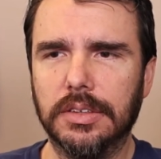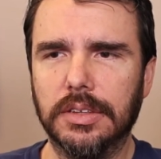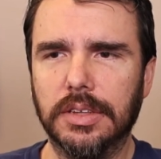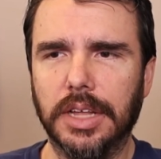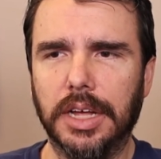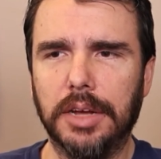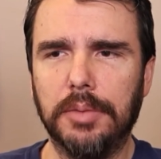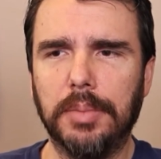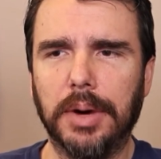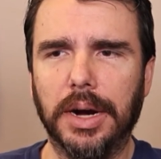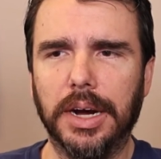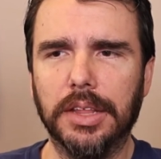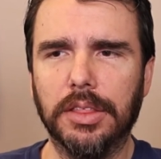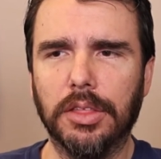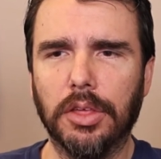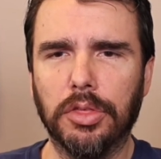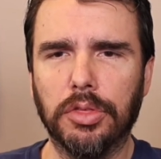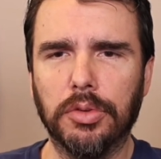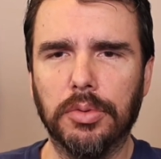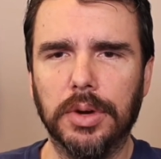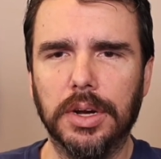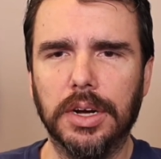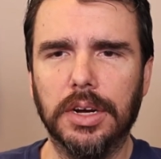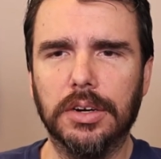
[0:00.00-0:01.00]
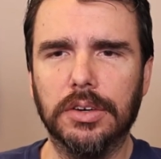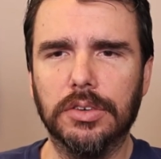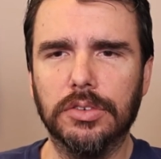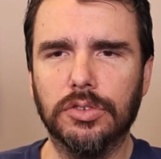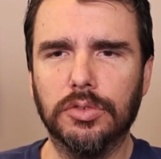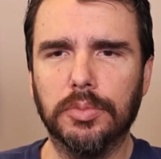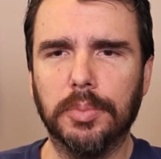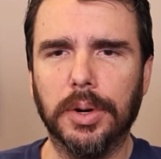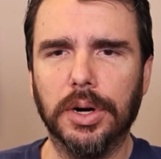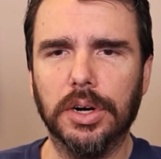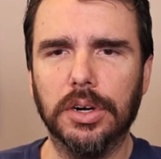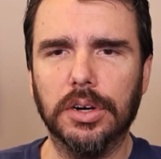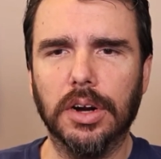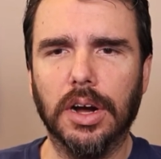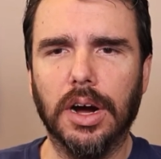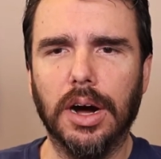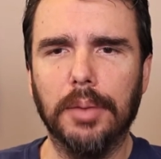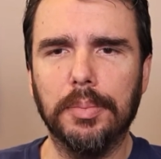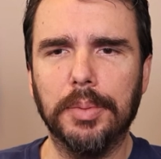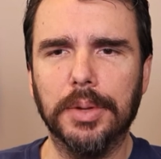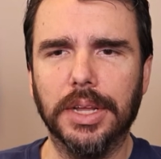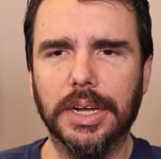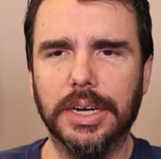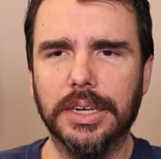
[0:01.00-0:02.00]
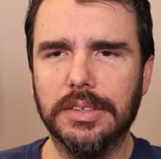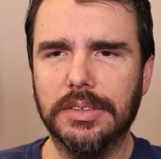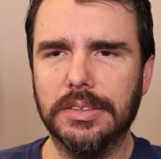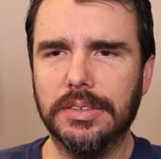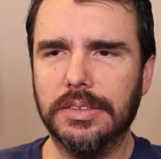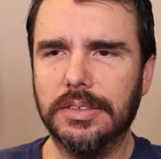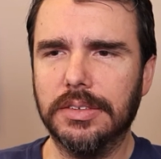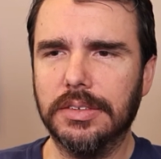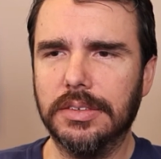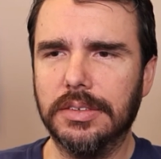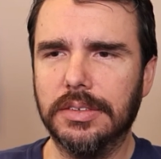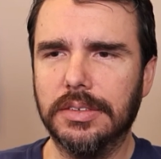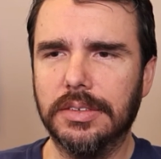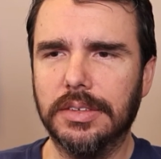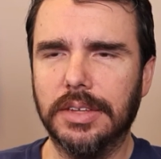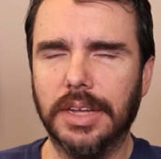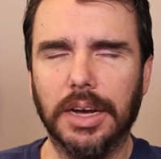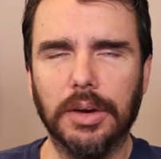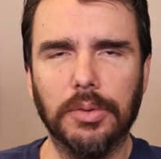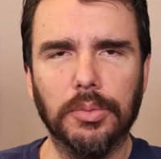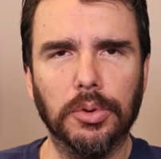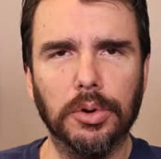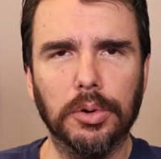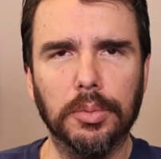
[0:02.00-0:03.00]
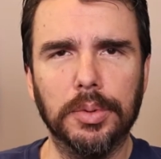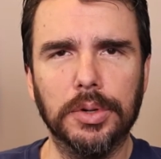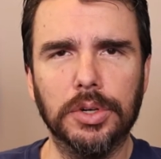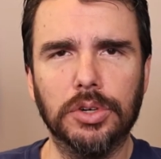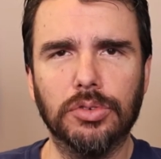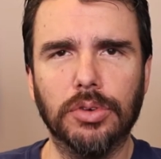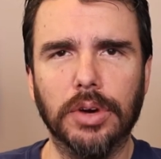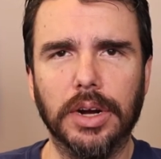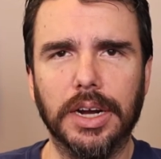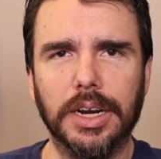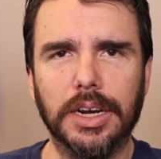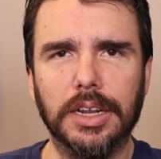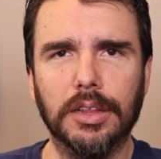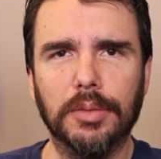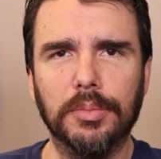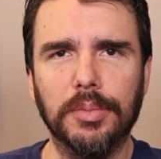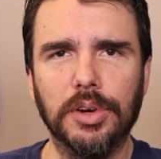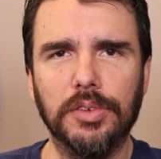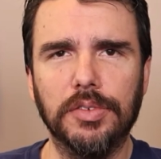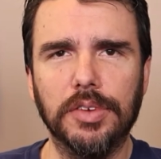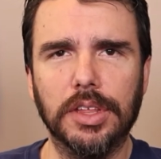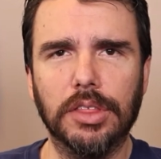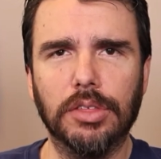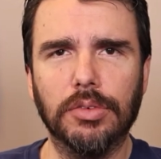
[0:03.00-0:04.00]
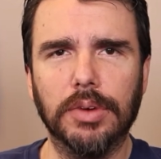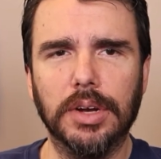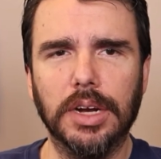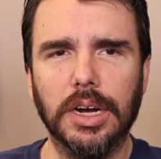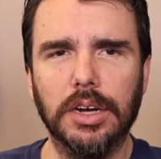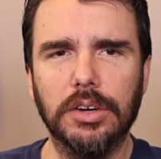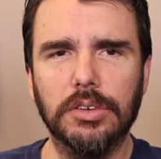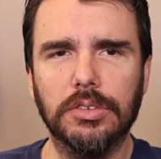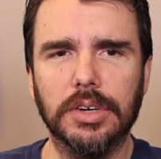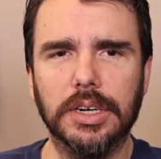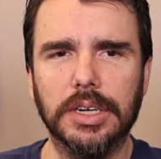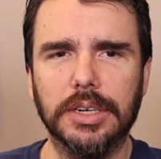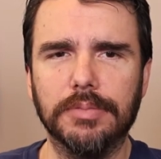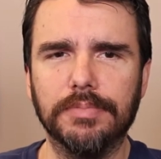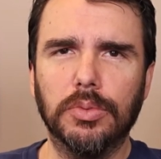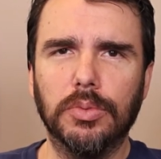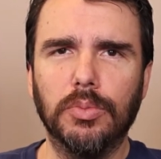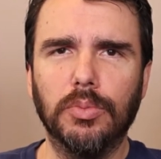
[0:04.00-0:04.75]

led by the three hundred Spartan hoplites that were portrayed in the movie three hundred.